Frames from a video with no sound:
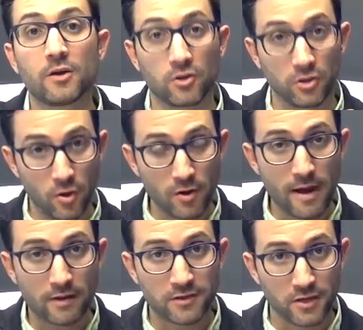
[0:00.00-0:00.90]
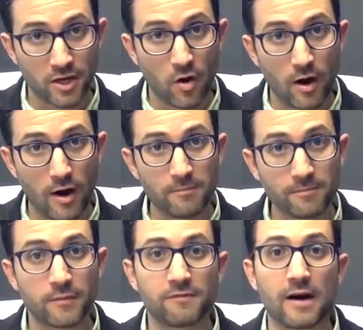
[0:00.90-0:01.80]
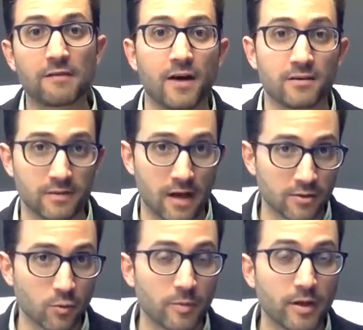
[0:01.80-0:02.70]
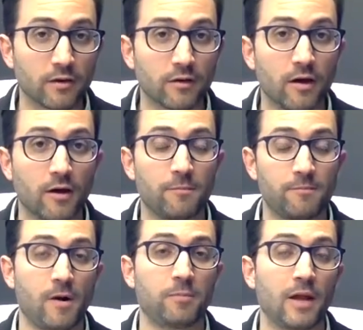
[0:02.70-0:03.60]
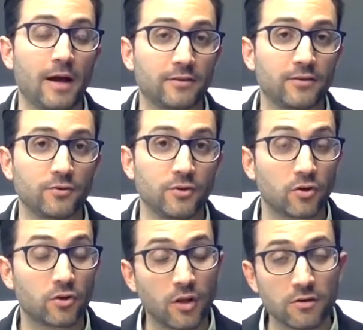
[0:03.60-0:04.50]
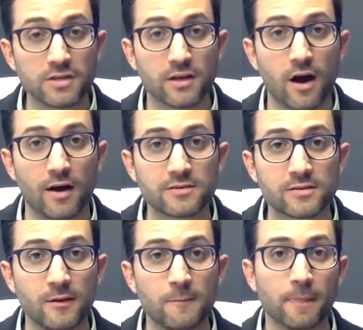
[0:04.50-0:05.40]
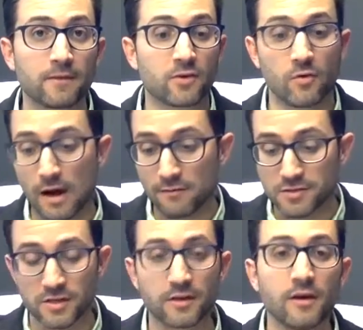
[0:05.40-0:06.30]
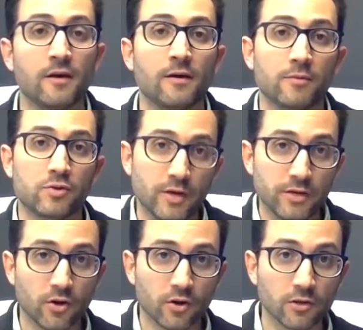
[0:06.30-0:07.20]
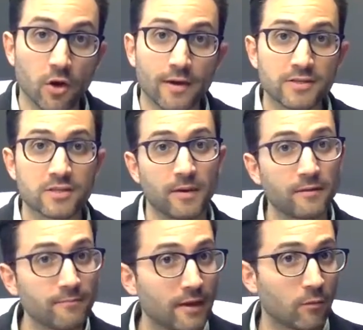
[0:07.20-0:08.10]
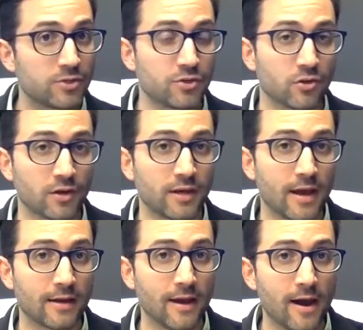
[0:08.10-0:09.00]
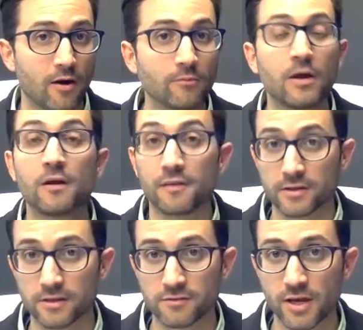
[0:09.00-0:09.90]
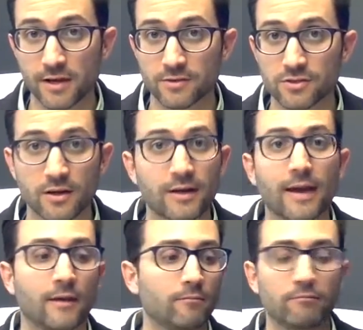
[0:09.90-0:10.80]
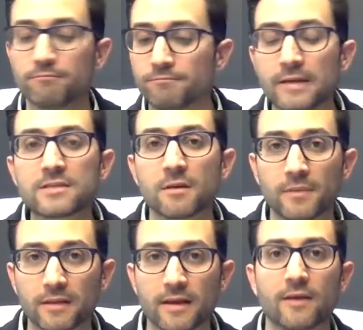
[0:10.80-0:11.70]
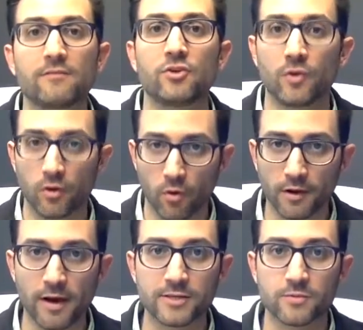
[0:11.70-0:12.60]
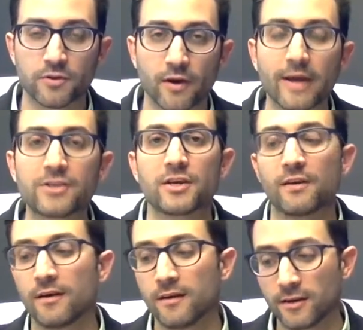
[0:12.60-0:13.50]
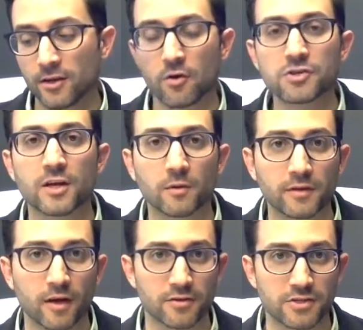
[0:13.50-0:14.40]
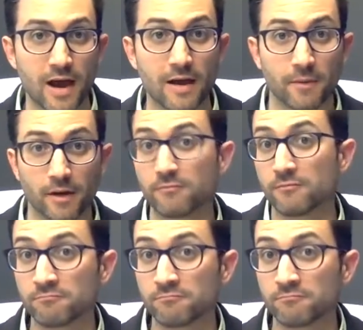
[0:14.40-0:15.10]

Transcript: Your loan amount's going to go up. The $5,000 will be applied to your closing costs. And so, obviously, between your loan estimate and what you're looking at now, things have changed. Again, it's something that you had organized with your agent, negotiated with the other side, but